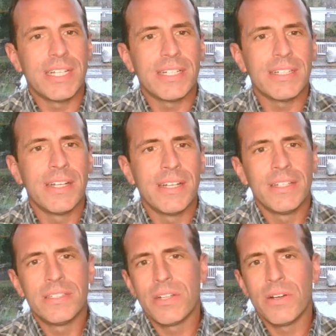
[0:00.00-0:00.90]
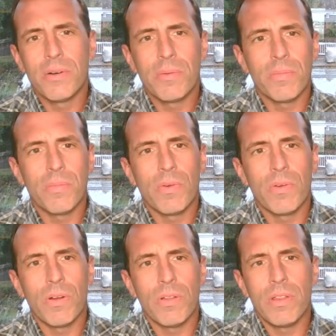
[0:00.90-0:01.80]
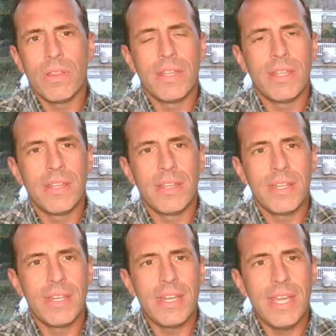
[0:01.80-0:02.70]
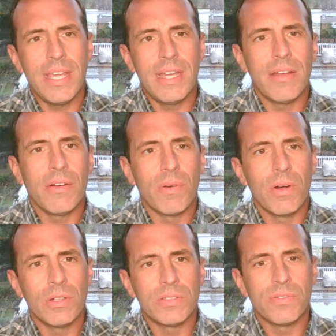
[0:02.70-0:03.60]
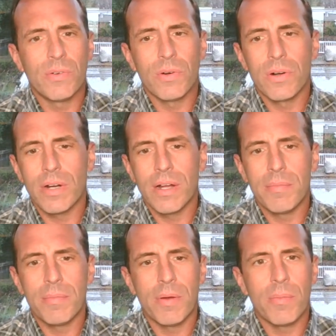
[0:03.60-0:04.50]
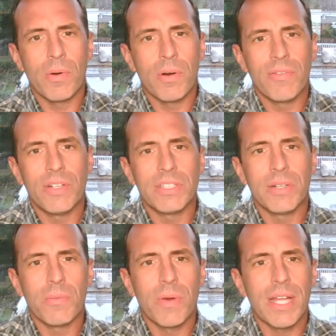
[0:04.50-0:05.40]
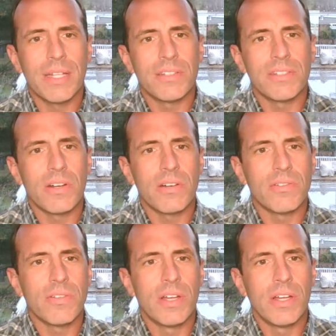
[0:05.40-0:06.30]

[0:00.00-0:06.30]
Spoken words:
And so the need arose for a more efficient way to serve